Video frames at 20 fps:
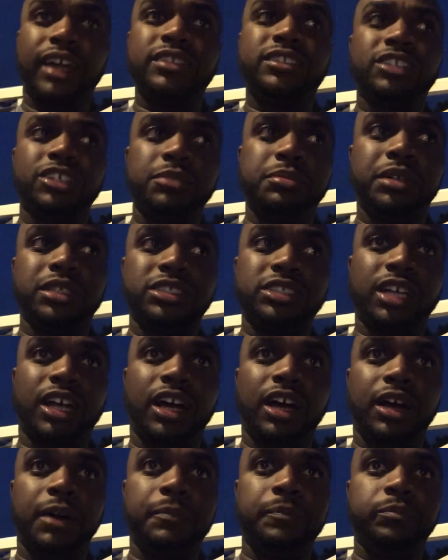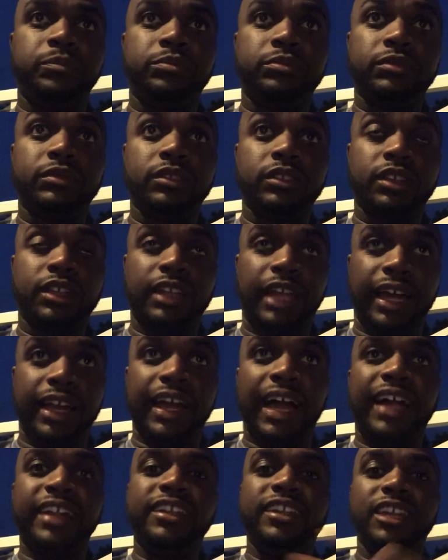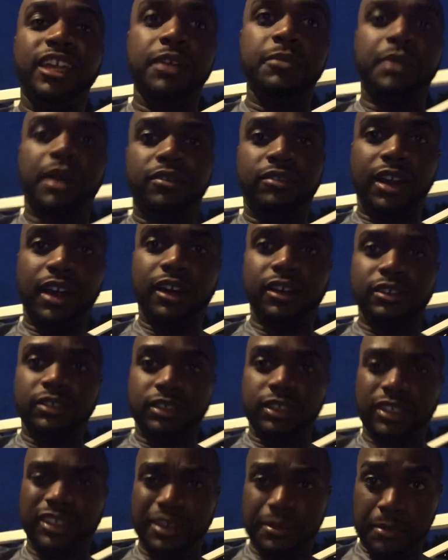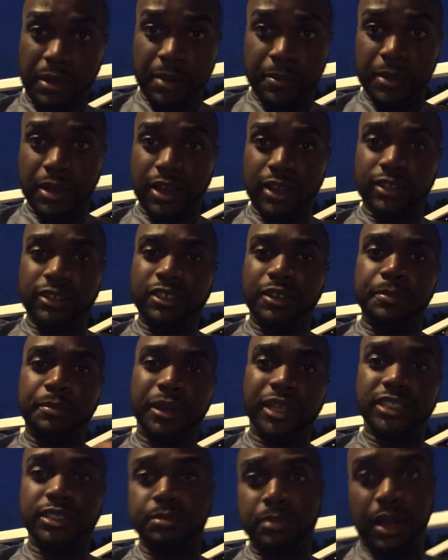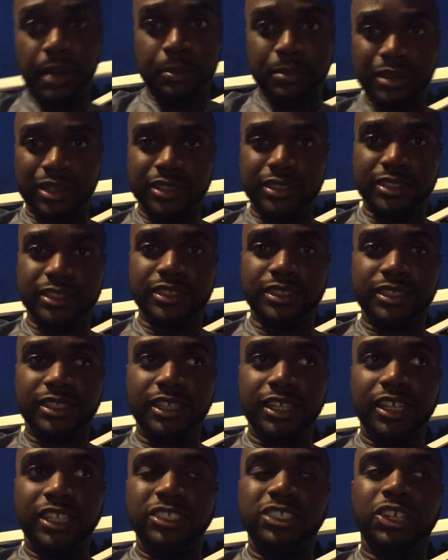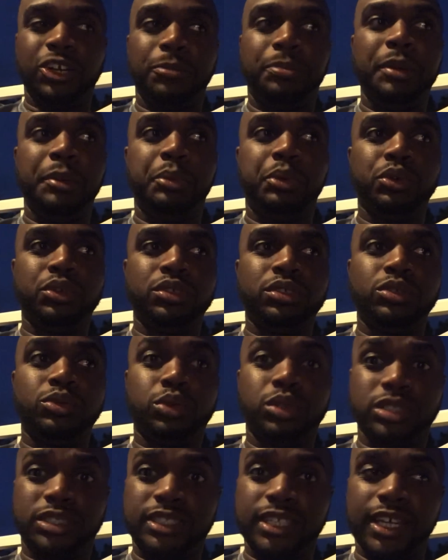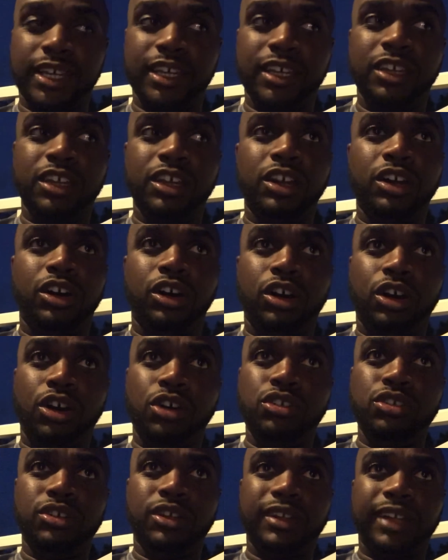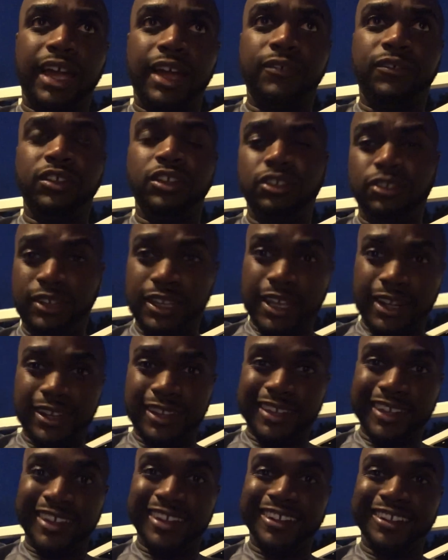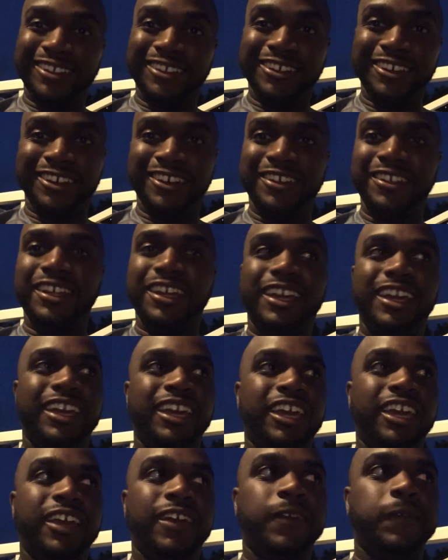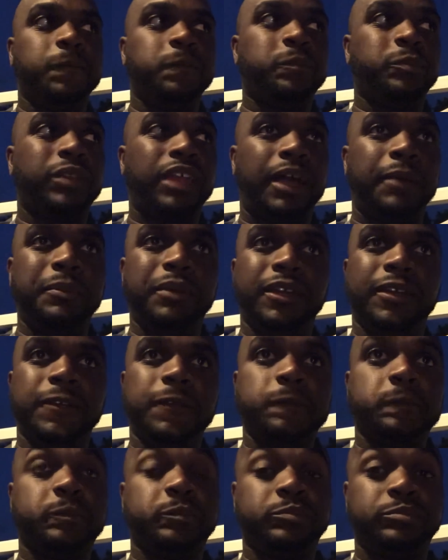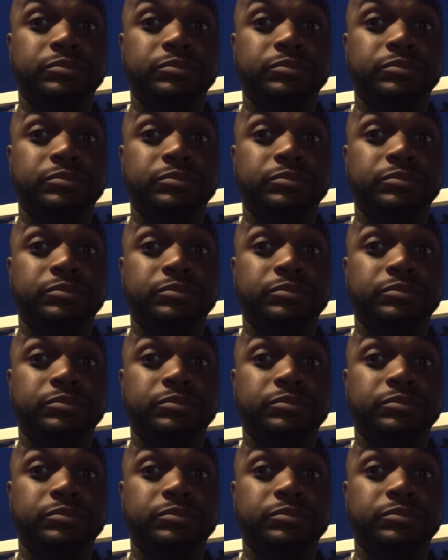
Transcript: took my job, like I did my route in my mail to the best of my ability. So people would say, "Oh, you're a lifer, you dedicated," you know. And I mean,